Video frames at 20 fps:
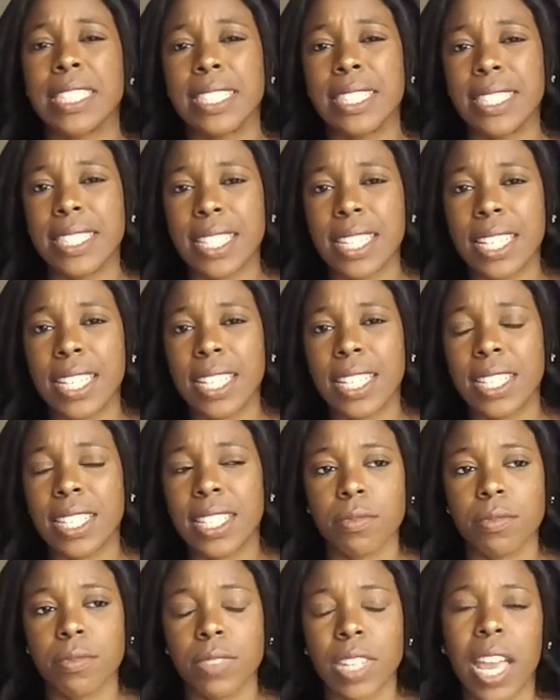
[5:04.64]
did
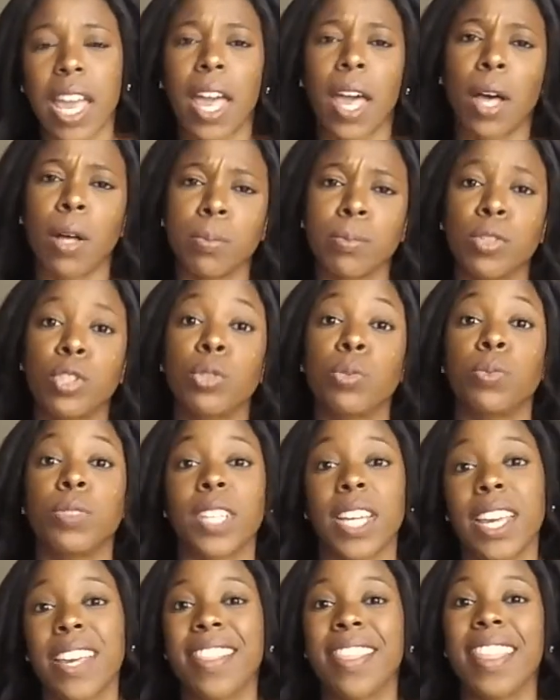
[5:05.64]
help to
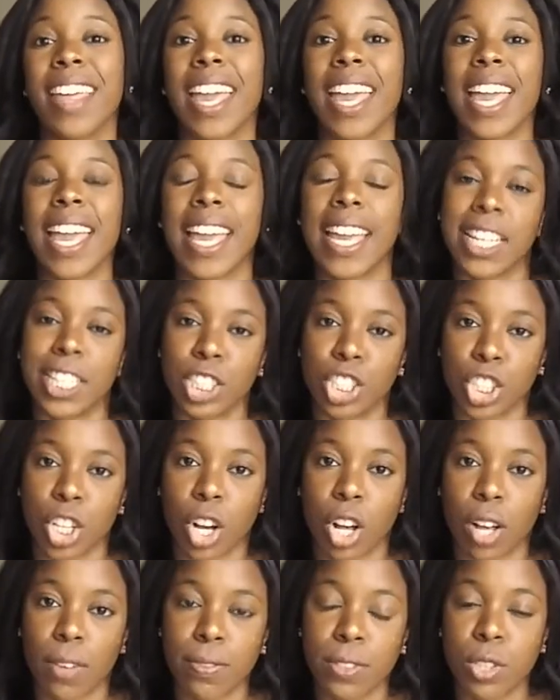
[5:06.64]
take the edge
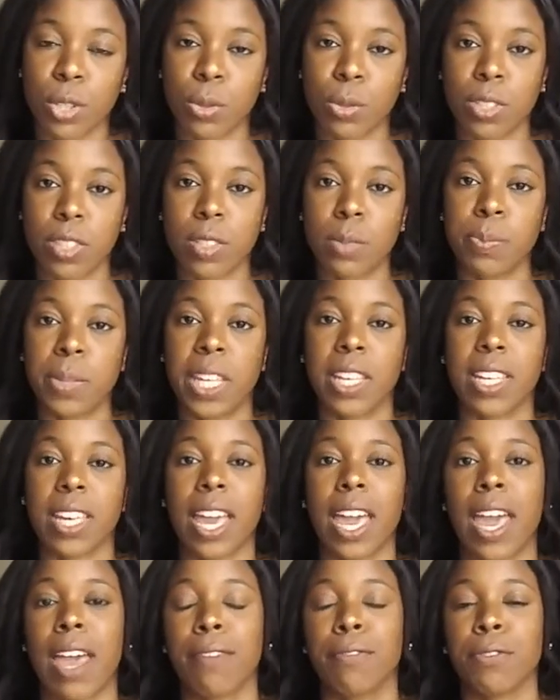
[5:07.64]
off, so to speak,
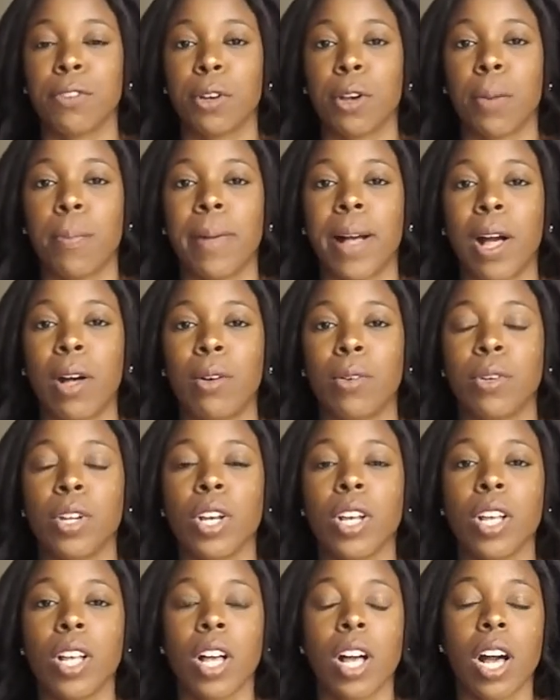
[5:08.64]
after about
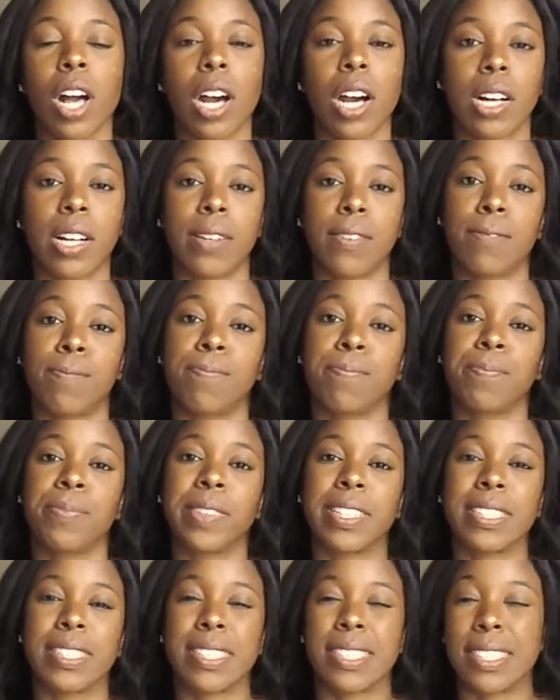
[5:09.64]

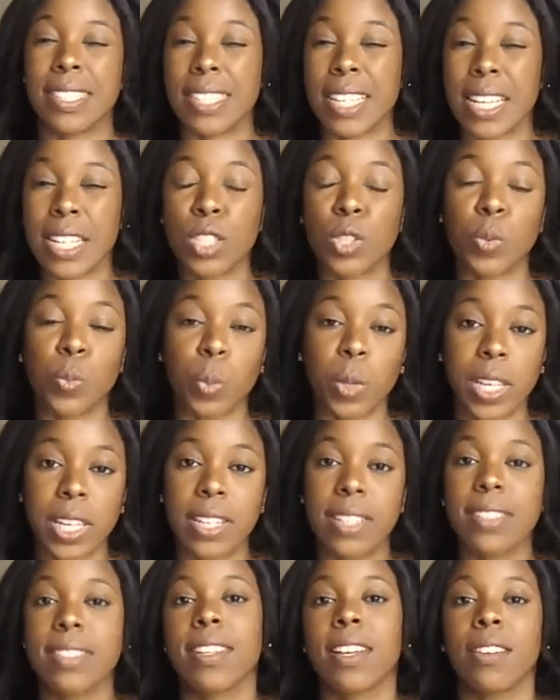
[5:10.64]
6
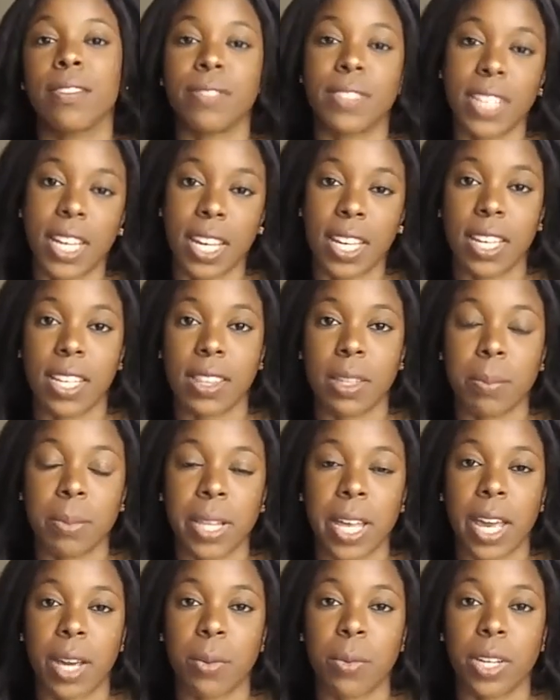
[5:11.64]
weeks of taking the
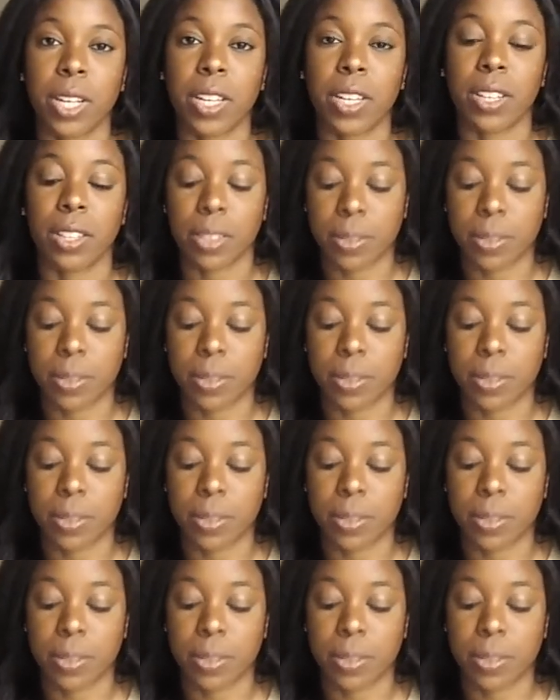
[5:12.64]
Plaquenil.